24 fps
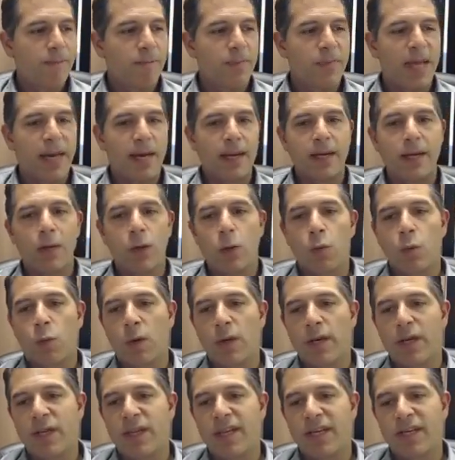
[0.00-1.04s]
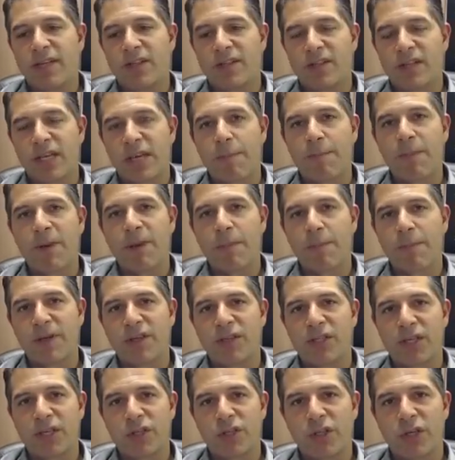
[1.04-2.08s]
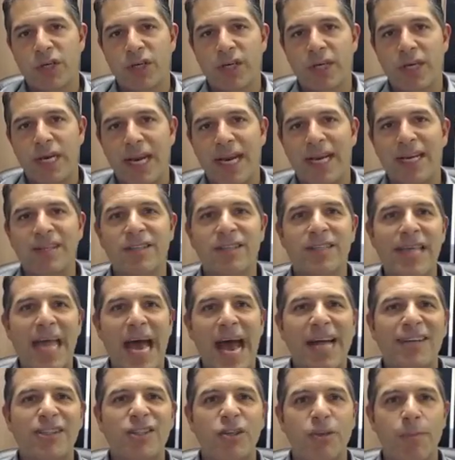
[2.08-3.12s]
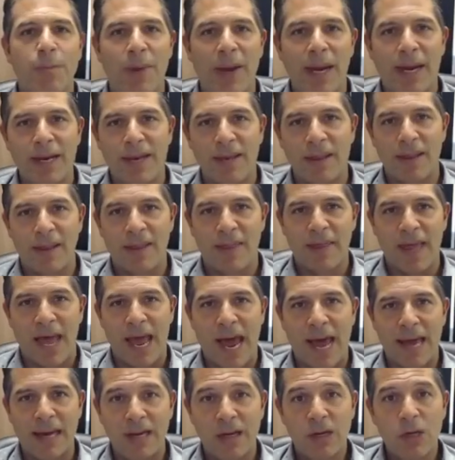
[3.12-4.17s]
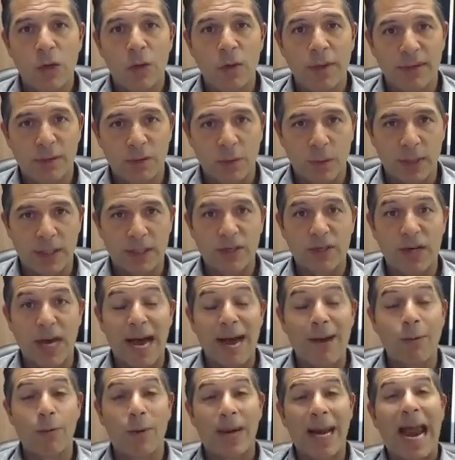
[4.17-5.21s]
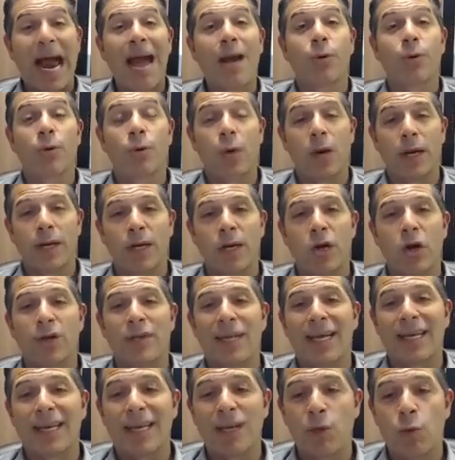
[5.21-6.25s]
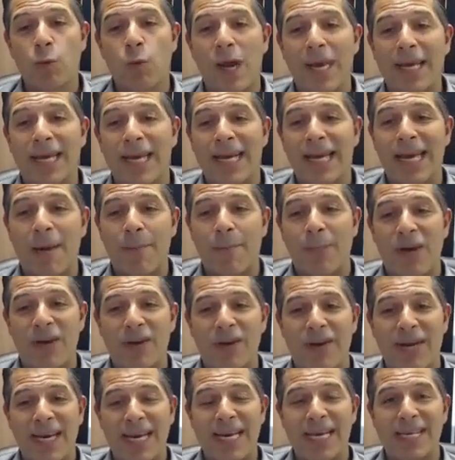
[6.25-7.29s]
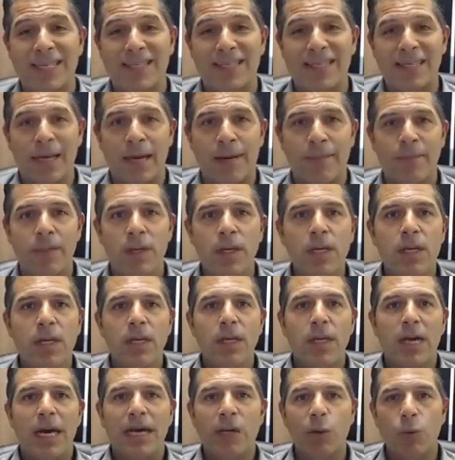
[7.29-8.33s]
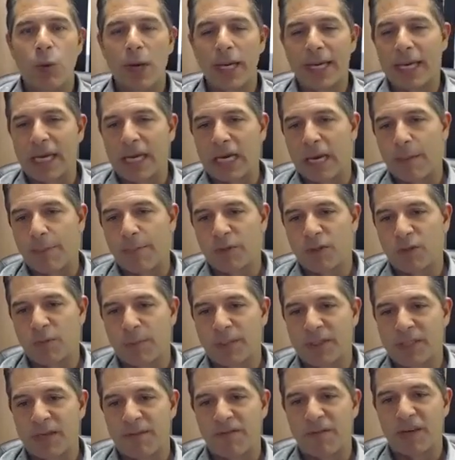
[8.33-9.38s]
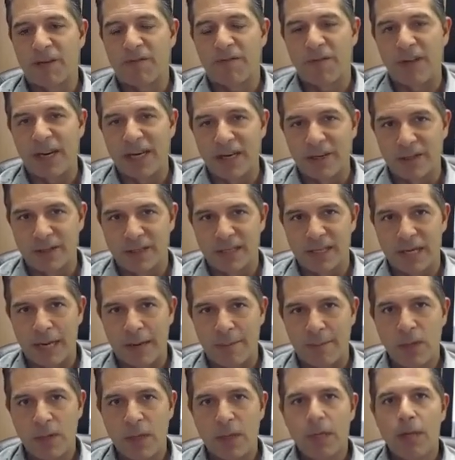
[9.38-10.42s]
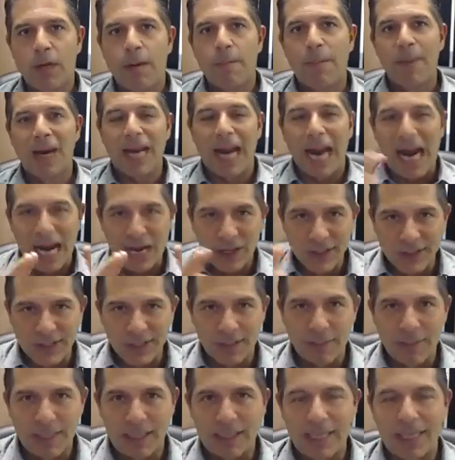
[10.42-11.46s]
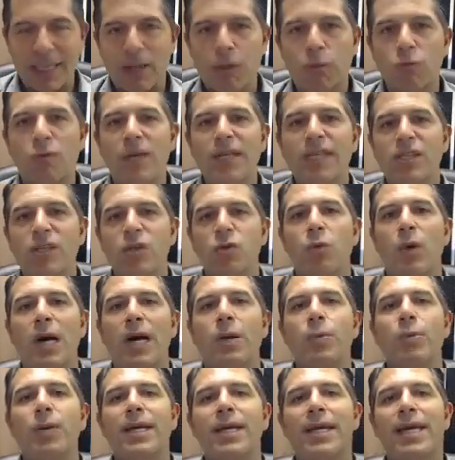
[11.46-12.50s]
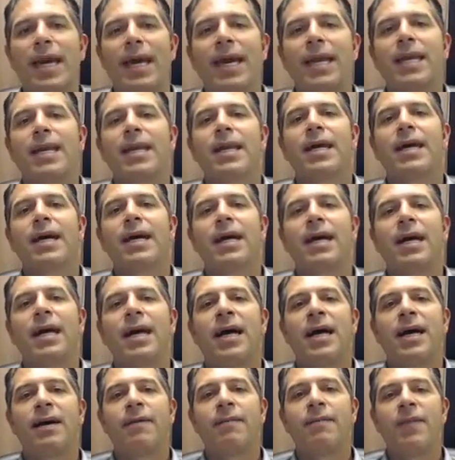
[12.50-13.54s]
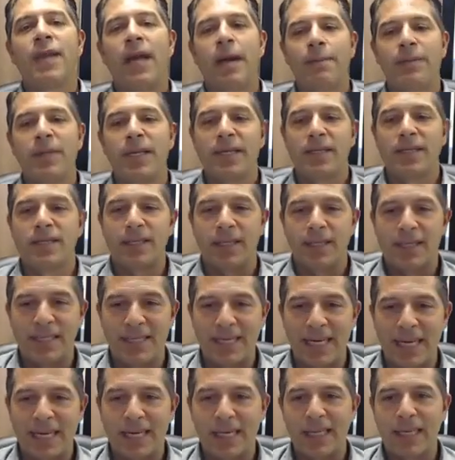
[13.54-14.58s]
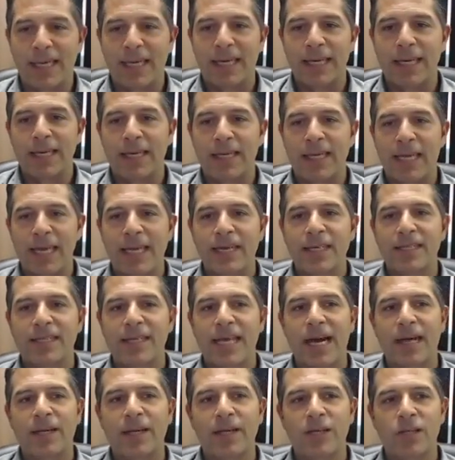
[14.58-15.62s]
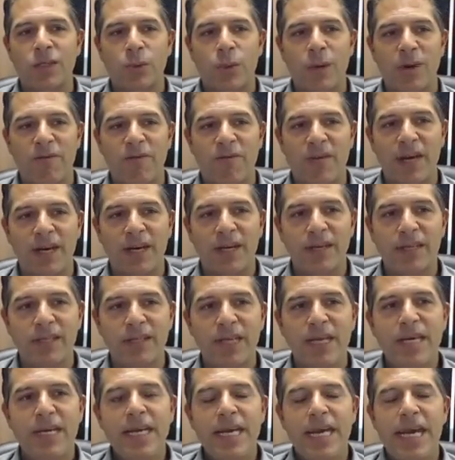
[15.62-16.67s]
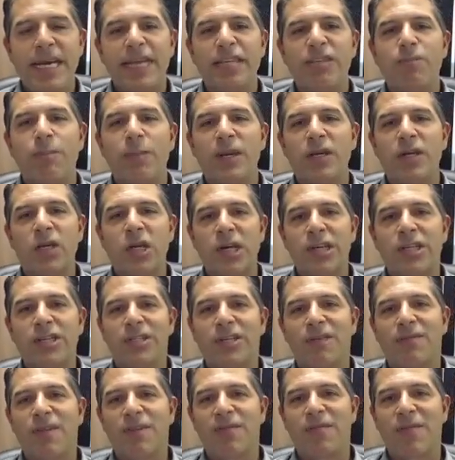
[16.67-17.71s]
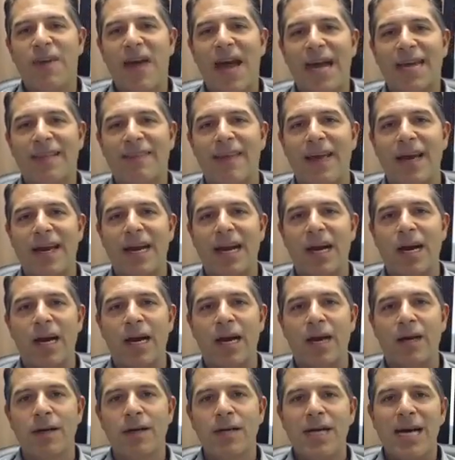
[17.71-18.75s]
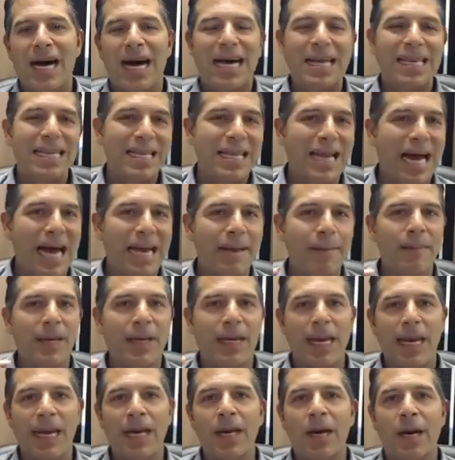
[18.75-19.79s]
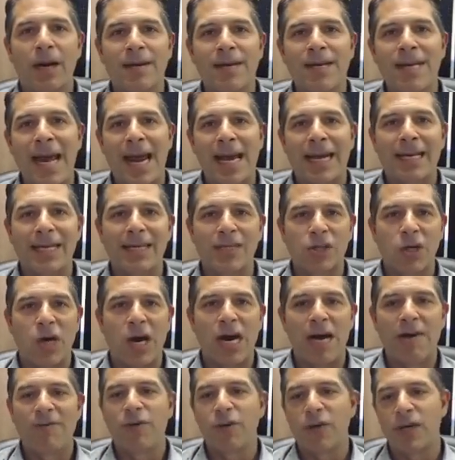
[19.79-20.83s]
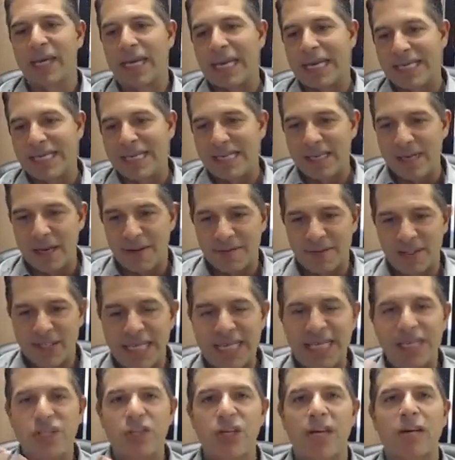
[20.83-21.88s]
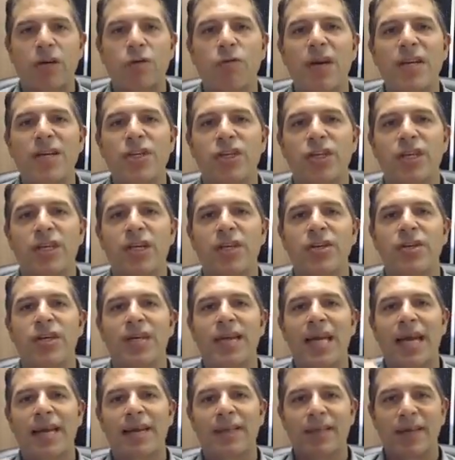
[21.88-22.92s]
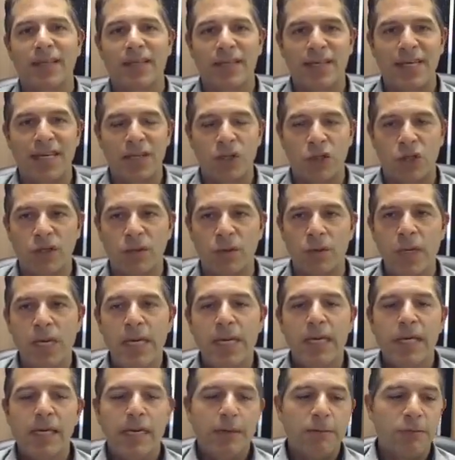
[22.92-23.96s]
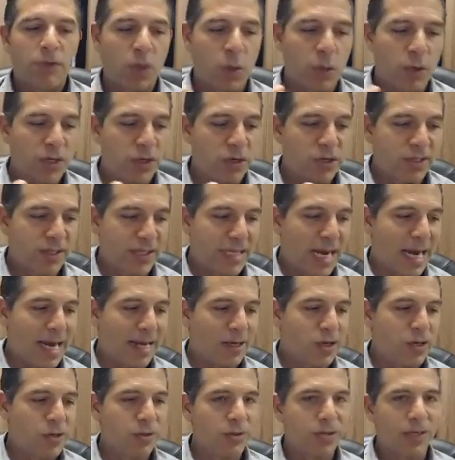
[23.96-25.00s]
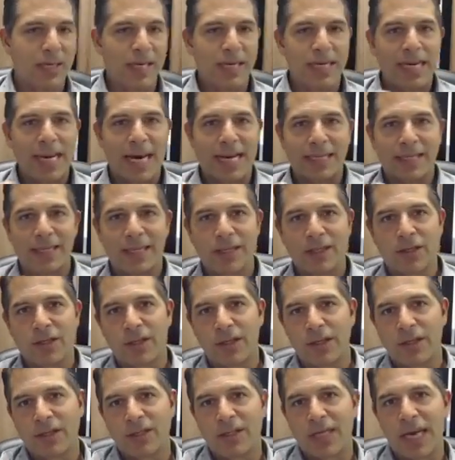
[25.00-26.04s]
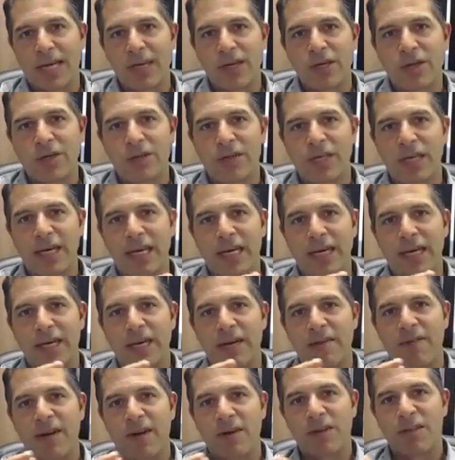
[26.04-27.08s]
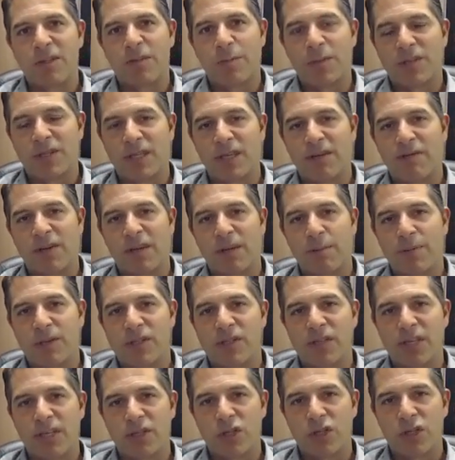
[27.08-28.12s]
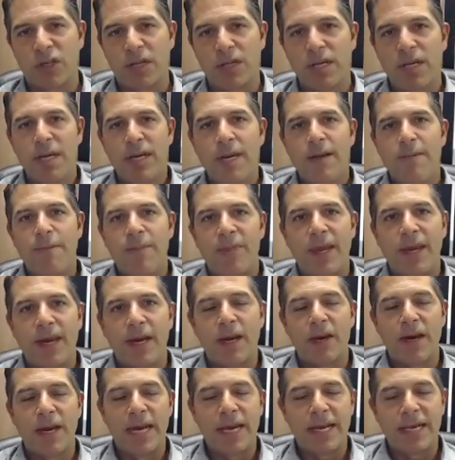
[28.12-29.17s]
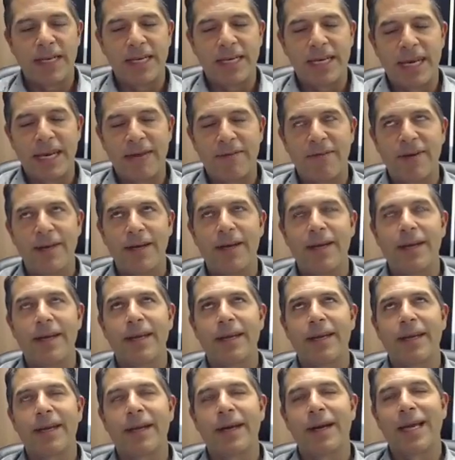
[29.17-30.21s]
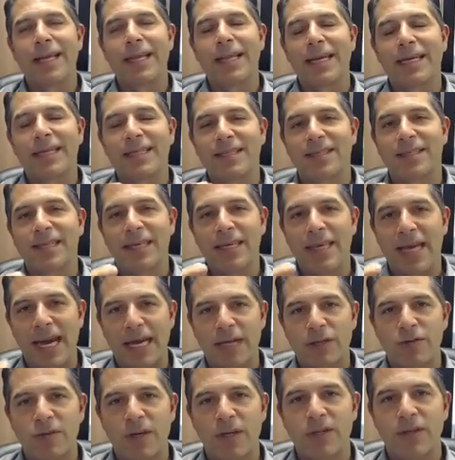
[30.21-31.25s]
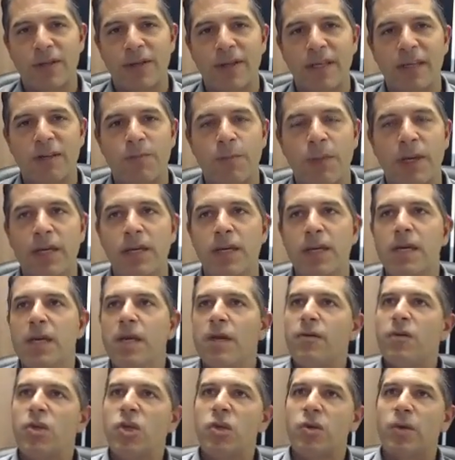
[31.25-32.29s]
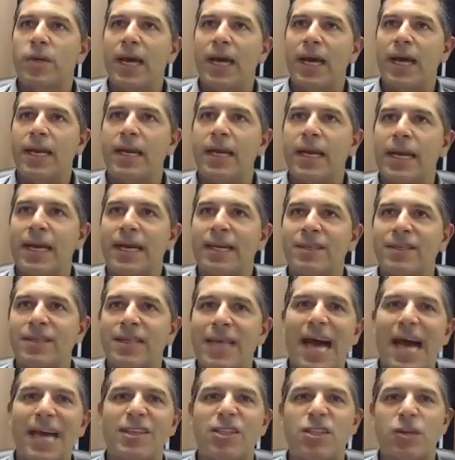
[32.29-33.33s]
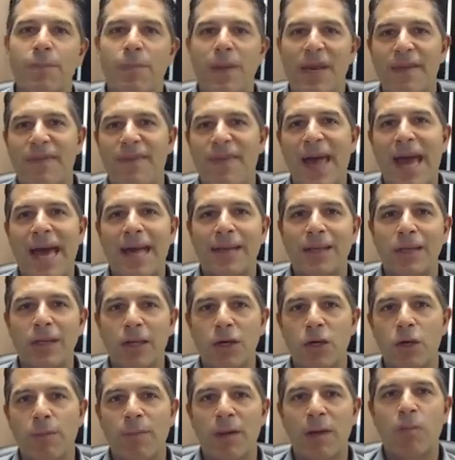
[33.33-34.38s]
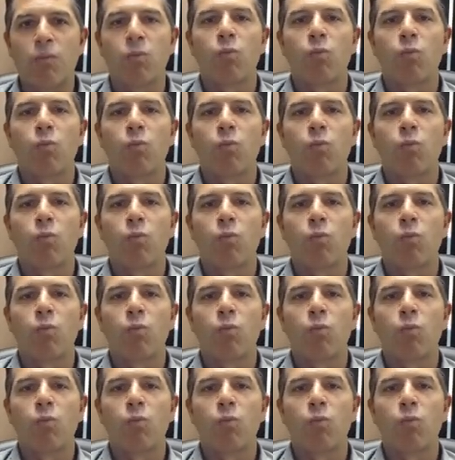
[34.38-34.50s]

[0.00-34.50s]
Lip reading: Then would the sleeping position exacerbate that, is what I would want to know. Like, are you waking up, are your hands numb? Are you waking up, are specific fingers numb? But ultimately, the reason why we get numbness and tingling and things down into our fingers is because of the fact that our alignment in our neck is off, or you have degeneration in your neck. That's an issue. So when you start using a neck nest, or you start using it in a very specific position, I like to see x-rays on this, but you can exacerbate that a little bit